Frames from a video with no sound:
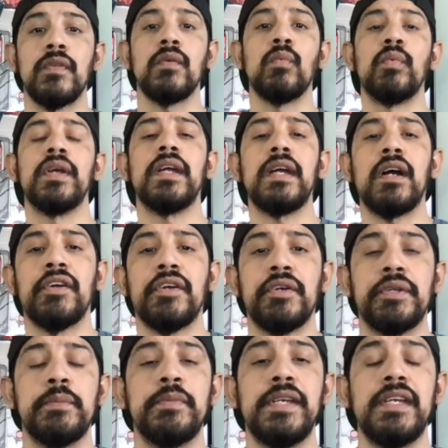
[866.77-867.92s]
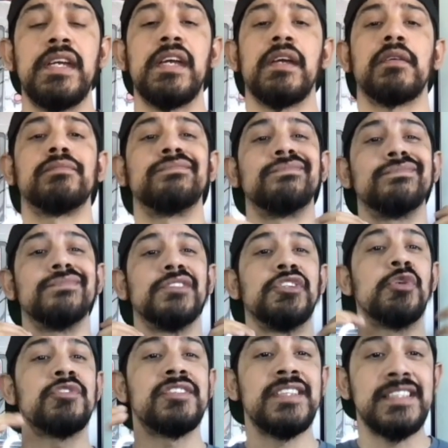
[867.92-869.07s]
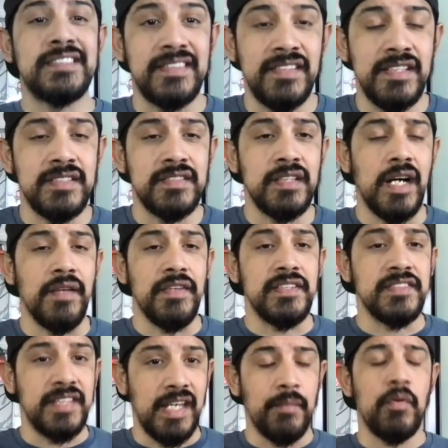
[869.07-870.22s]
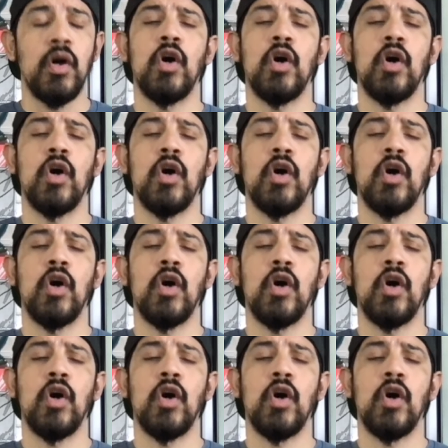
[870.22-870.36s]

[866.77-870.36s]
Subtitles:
We are going to be using this team.